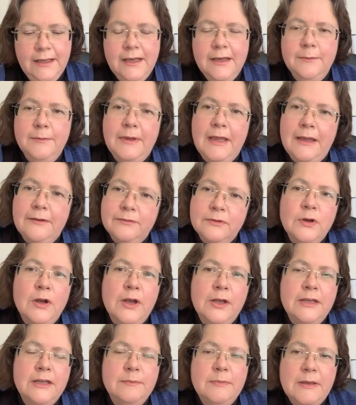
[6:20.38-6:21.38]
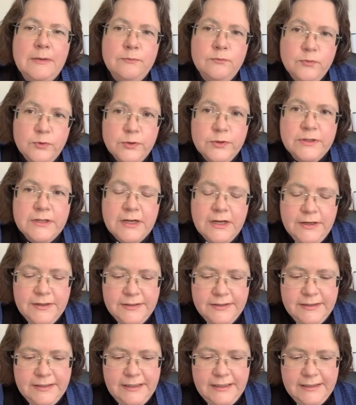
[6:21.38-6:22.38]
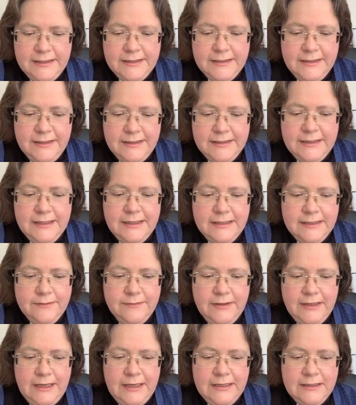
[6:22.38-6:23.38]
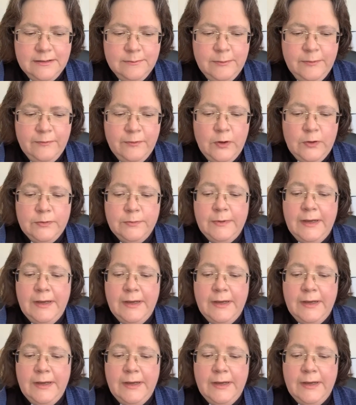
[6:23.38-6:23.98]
We have not only been broadcasting the seeds of the kingdom of God,